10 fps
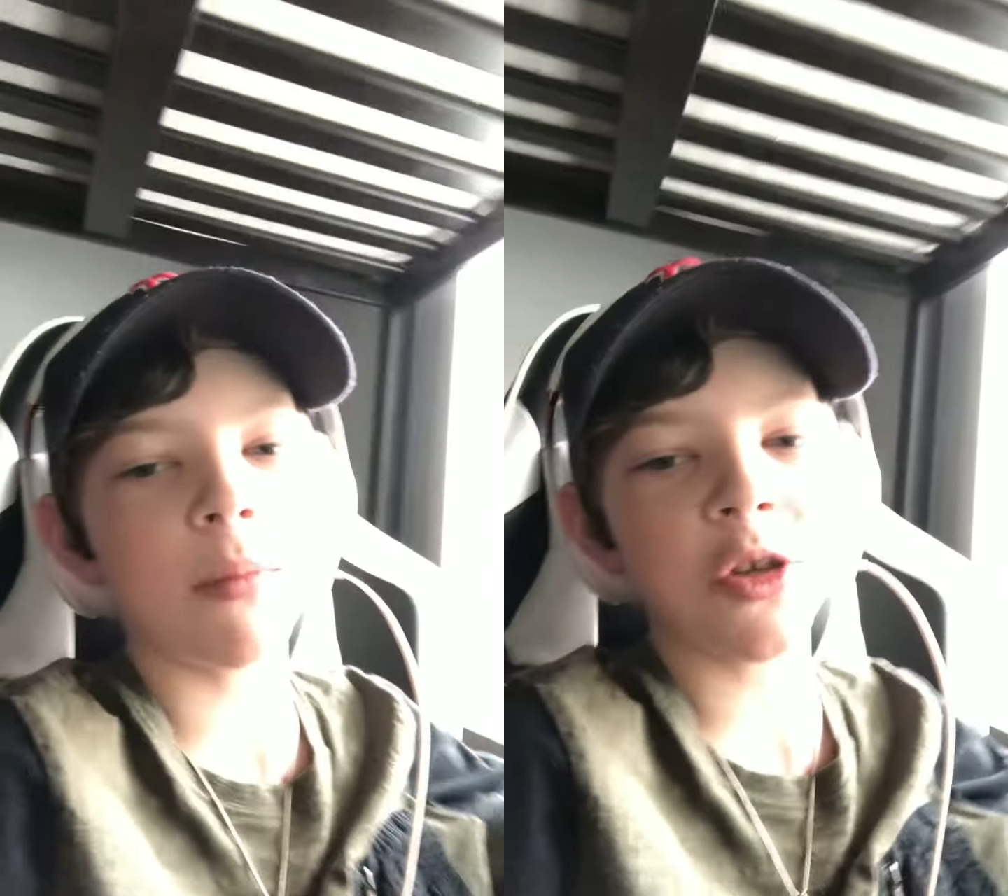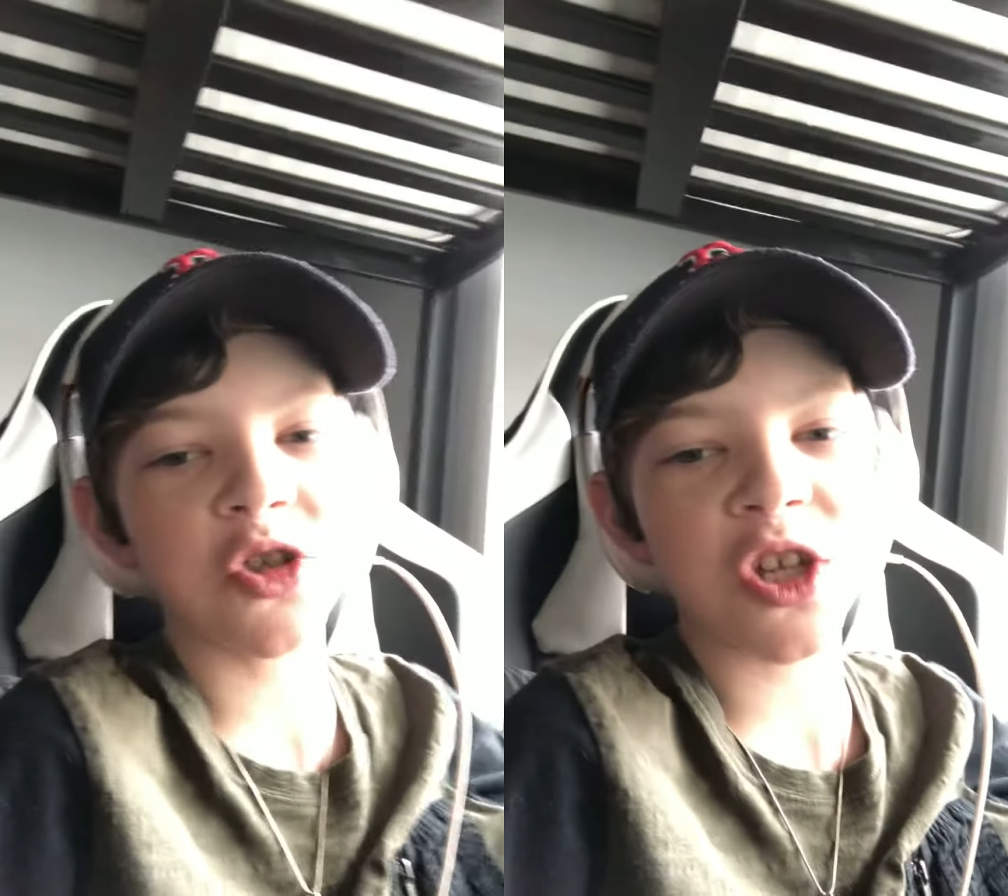
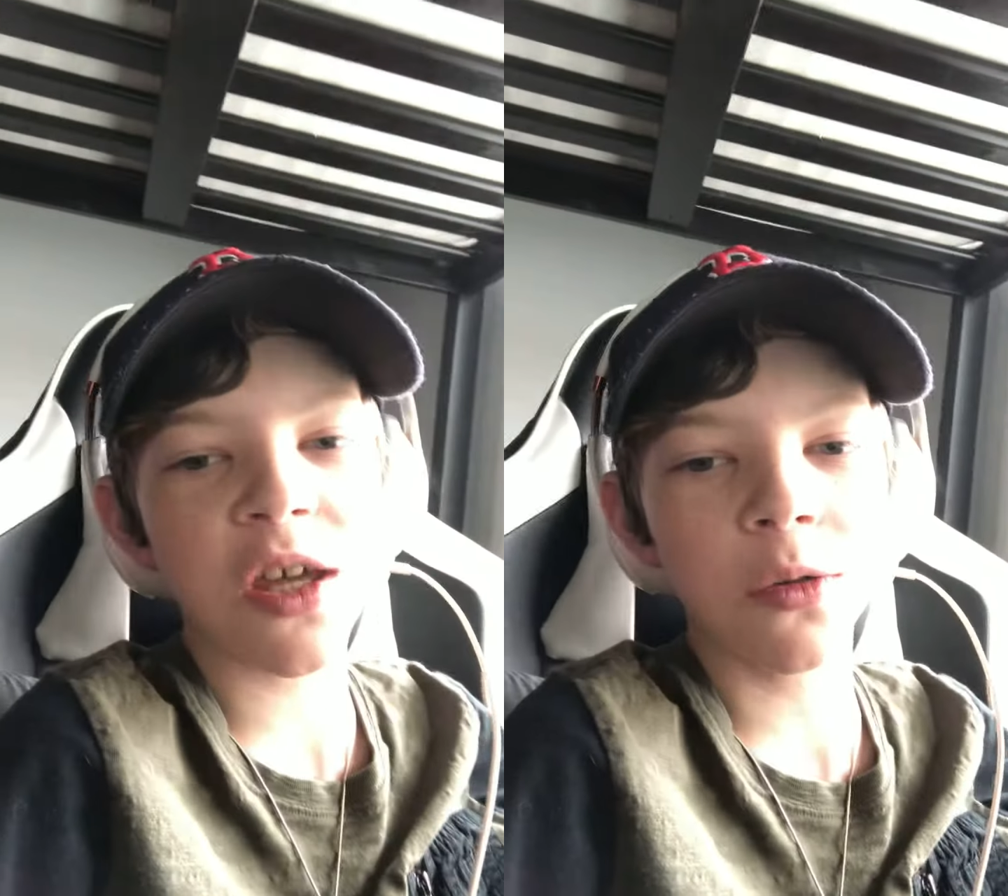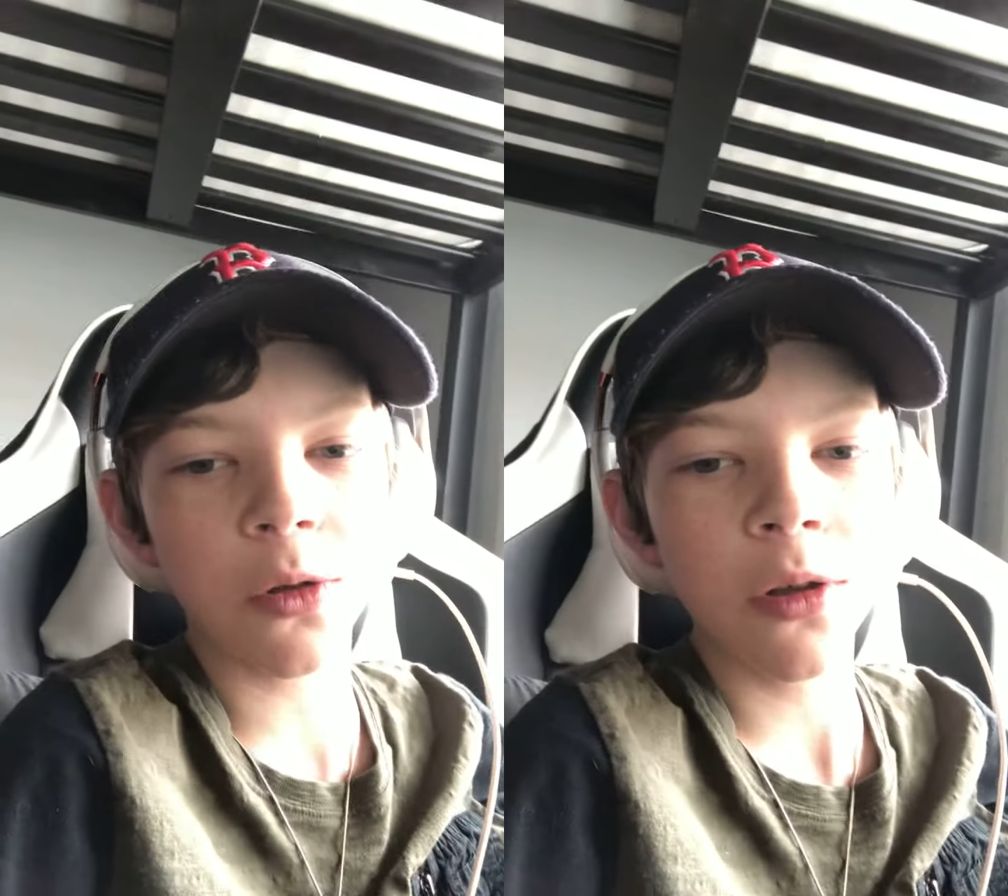my
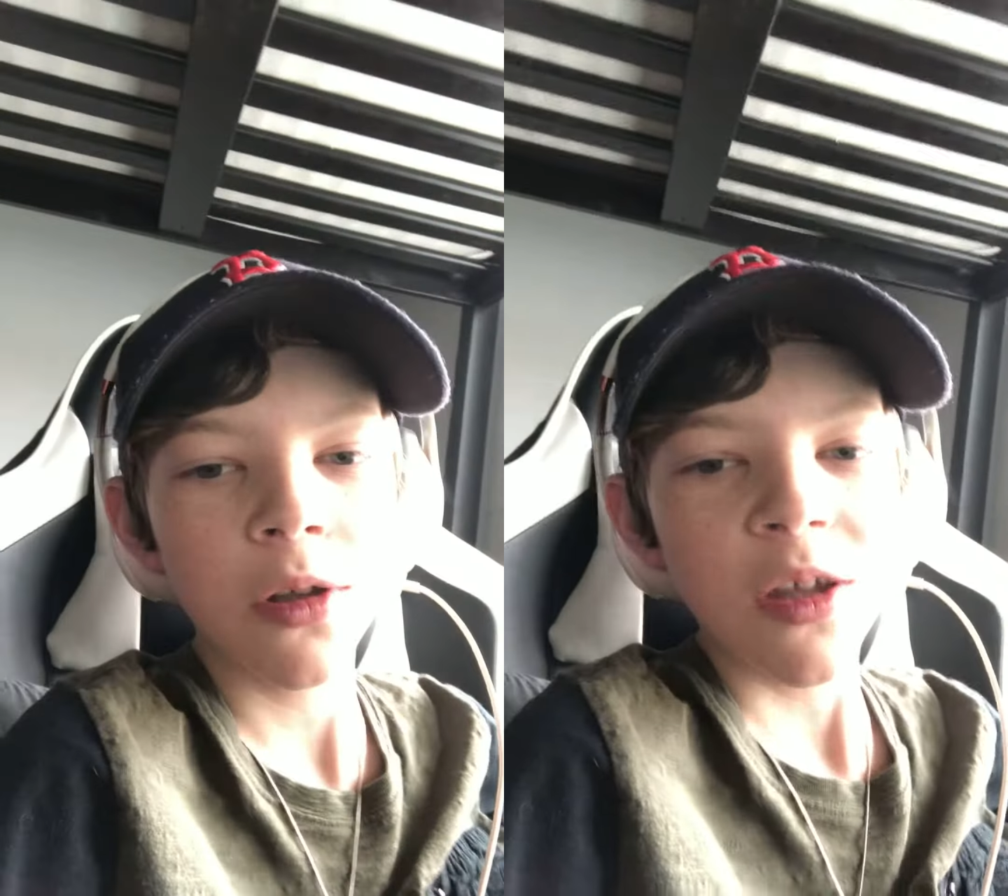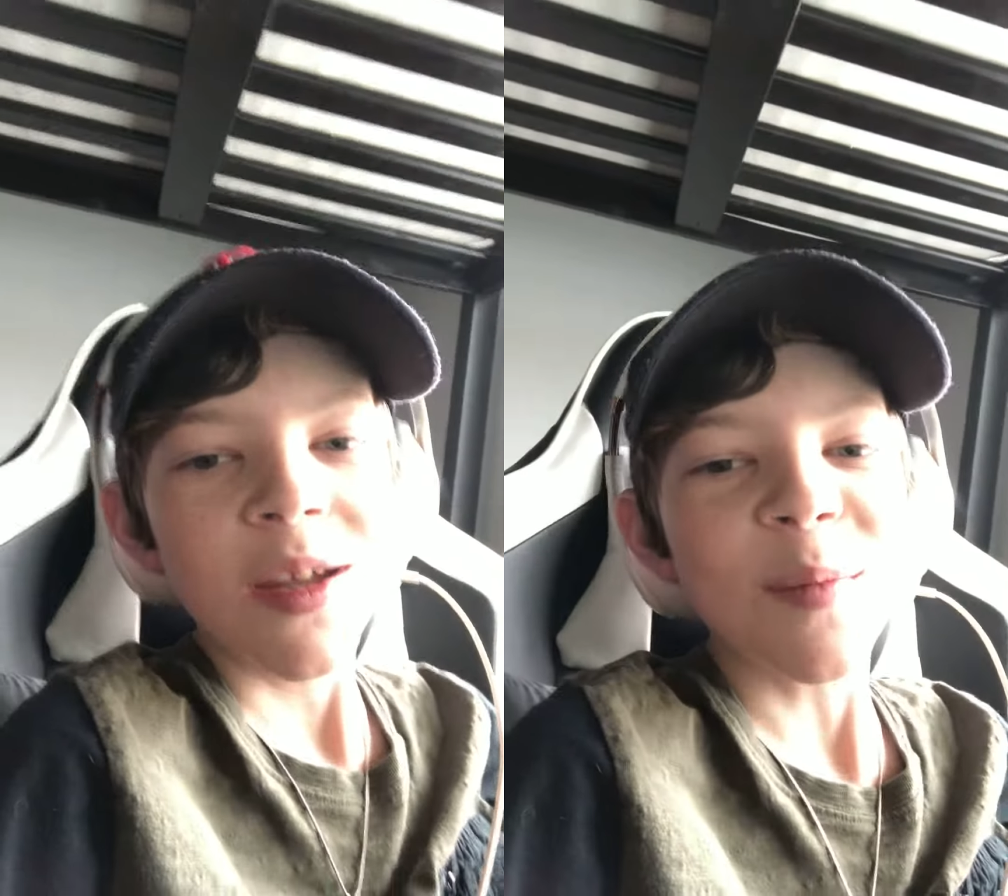channel.
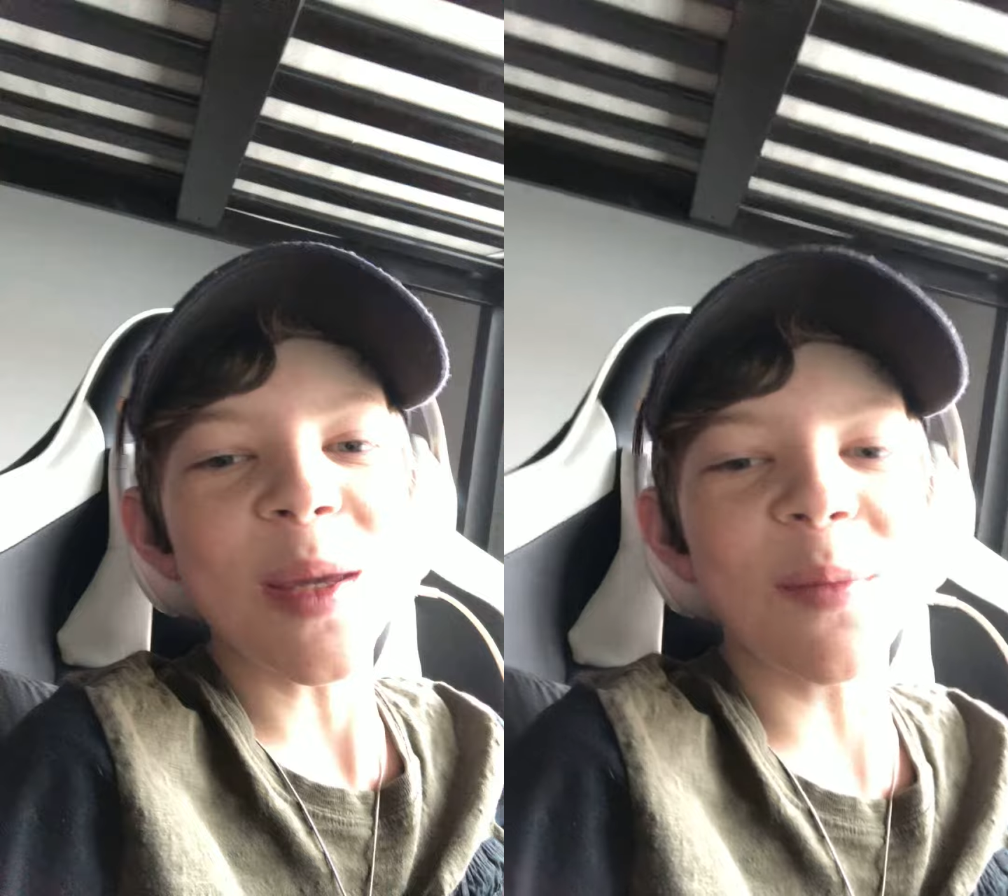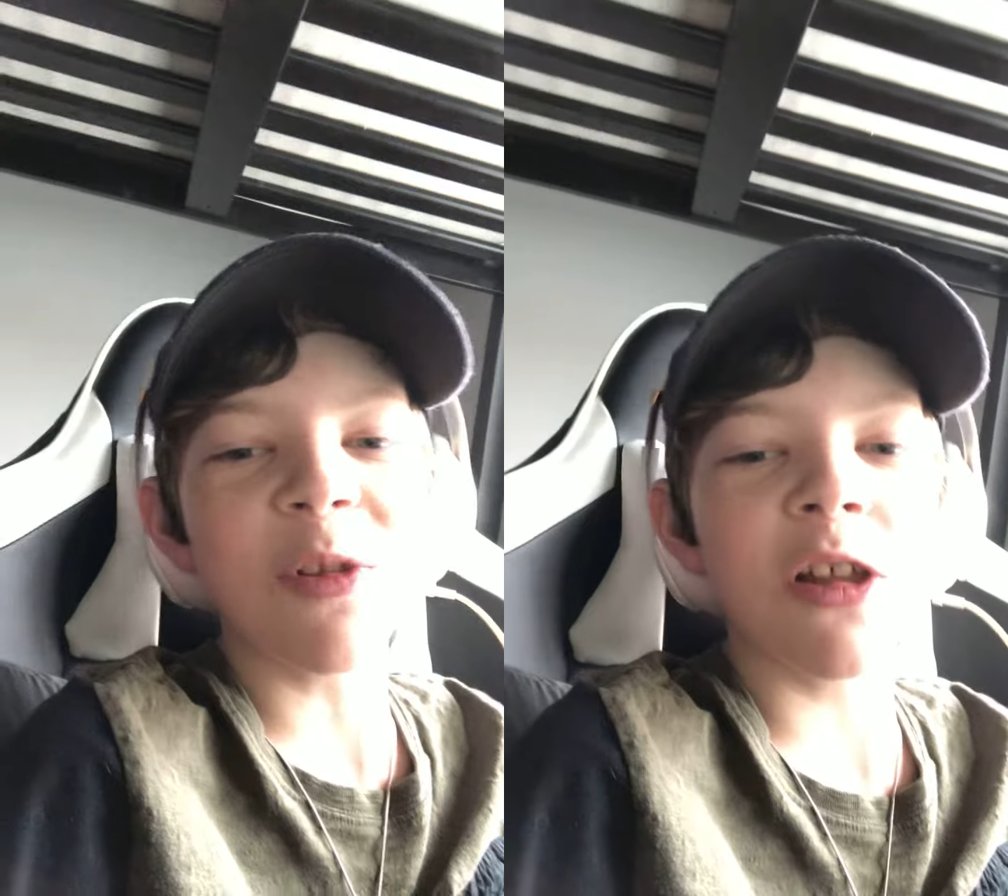
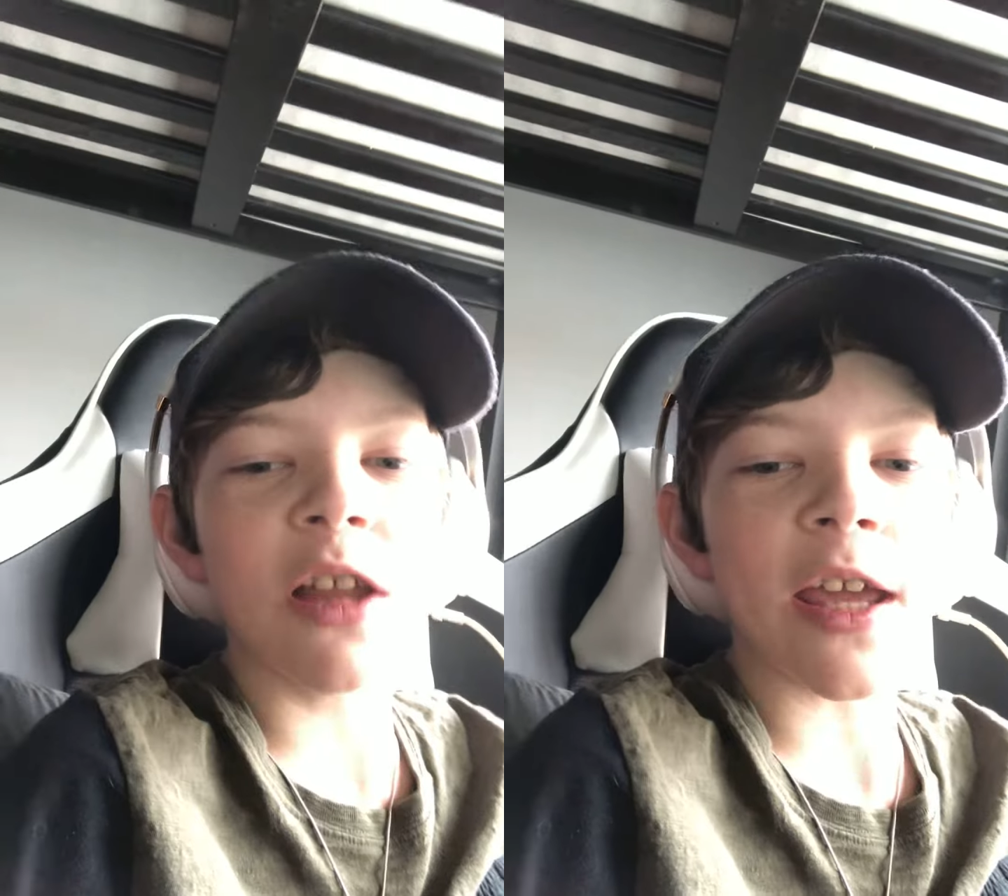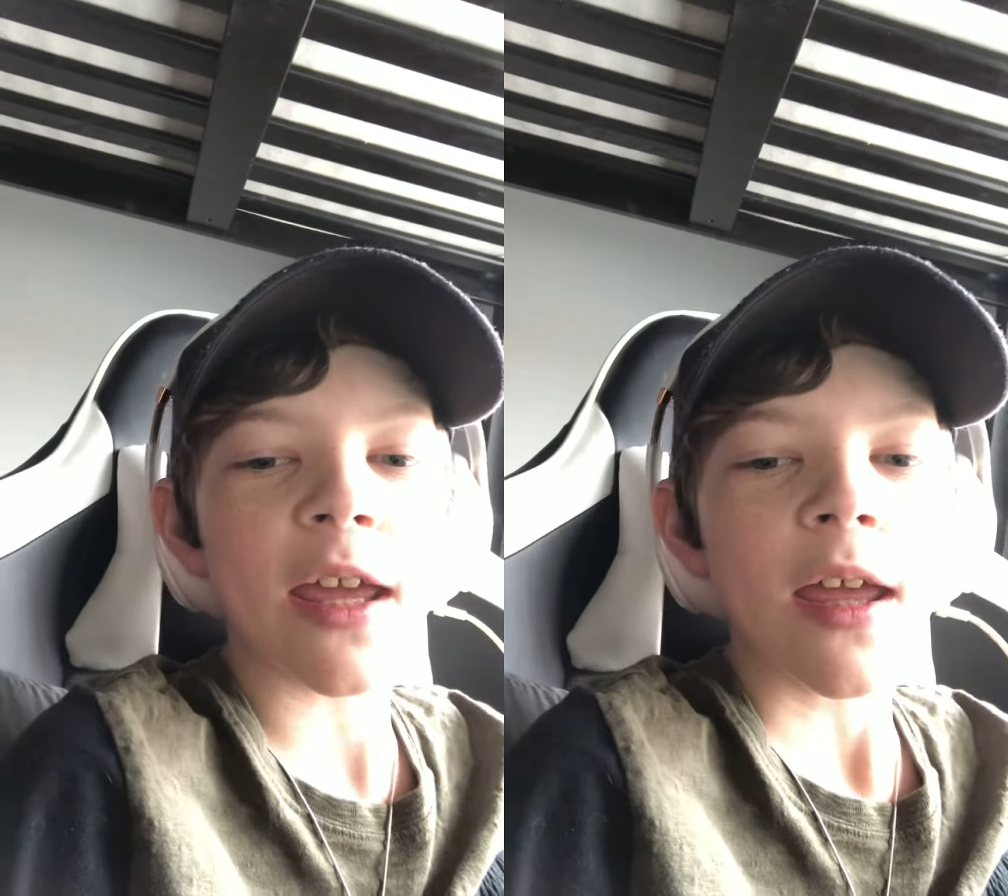People are like.